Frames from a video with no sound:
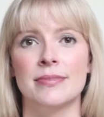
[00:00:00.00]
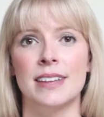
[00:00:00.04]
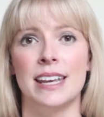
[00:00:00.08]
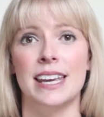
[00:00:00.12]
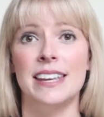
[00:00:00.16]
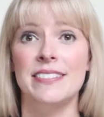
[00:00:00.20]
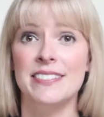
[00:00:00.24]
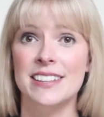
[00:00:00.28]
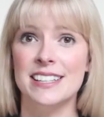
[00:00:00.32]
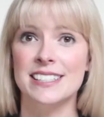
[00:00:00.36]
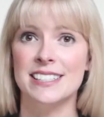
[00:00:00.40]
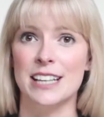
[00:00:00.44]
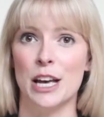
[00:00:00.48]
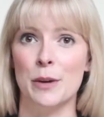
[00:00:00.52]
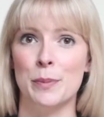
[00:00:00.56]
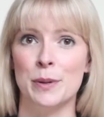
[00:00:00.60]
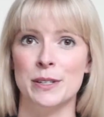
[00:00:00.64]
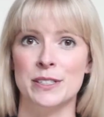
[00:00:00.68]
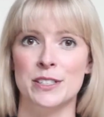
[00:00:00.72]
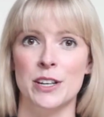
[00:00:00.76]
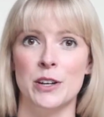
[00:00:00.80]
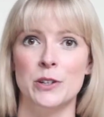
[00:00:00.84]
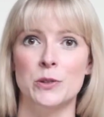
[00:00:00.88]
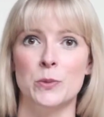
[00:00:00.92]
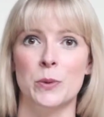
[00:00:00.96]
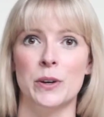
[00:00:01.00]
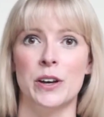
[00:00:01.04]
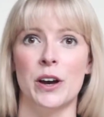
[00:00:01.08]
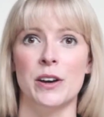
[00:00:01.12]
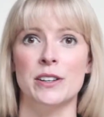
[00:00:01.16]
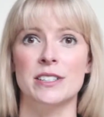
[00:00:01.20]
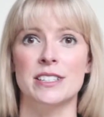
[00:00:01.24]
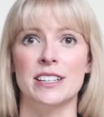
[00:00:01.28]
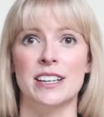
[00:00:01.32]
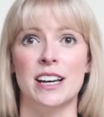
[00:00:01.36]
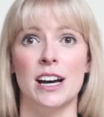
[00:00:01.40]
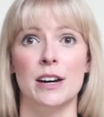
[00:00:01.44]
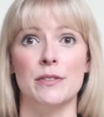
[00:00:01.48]
In this episode, we're
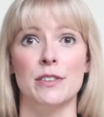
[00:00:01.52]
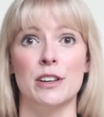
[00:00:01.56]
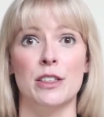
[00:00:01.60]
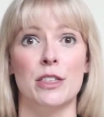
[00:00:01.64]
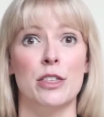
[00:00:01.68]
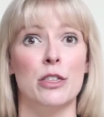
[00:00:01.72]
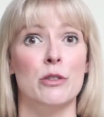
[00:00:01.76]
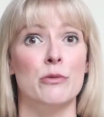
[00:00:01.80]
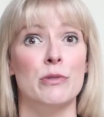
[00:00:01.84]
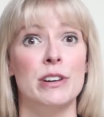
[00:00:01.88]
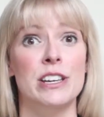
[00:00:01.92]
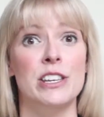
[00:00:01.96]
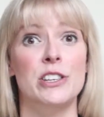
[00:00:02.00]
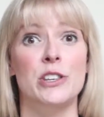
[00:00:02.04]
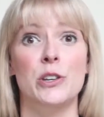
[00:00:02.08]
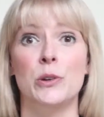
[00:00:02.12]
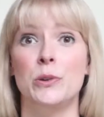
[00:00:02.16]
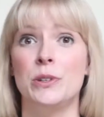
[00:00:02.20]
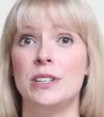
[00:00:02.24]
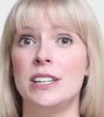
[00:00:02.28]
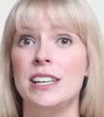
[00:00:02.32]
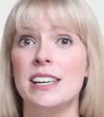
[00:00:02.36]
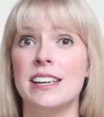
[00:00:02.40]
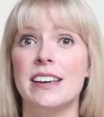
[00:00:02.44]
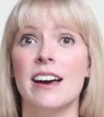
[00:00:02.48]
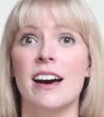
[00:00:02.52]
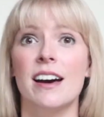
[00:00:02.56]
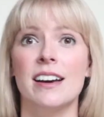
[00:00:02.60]
going to cover 3 unique